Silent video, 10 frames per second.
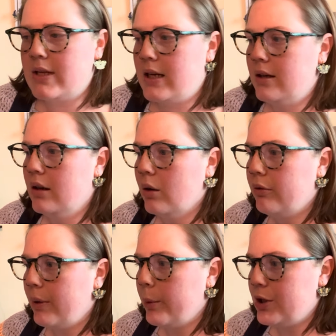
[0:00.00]
I didn't know if
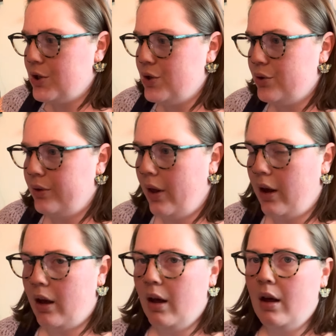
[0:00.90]
I wanted to do
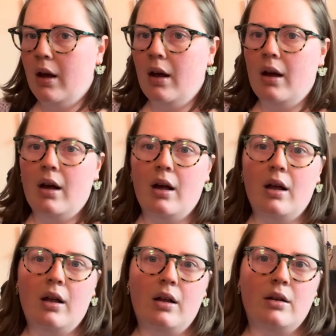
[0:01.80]
like
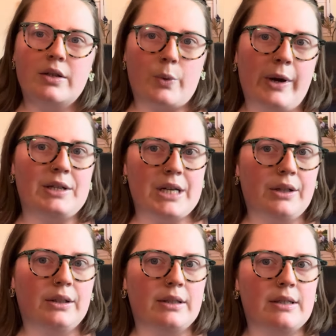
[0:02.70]
squares
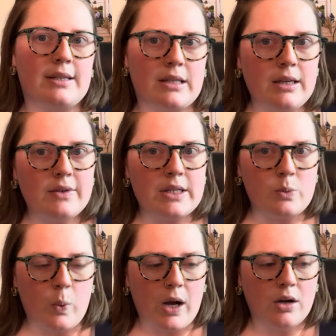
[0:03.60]
down the sleeves as
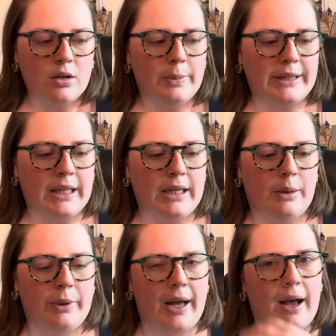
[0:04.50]
well, but then I
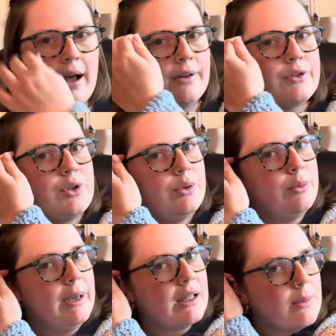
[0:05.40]
would have to
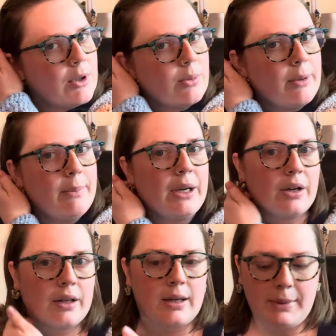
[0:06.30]
make them a little bit bigger
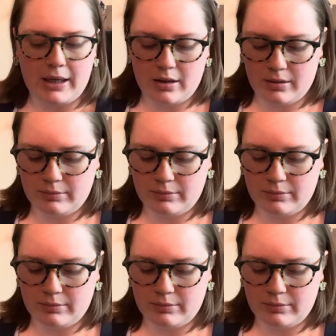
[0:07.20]
than I make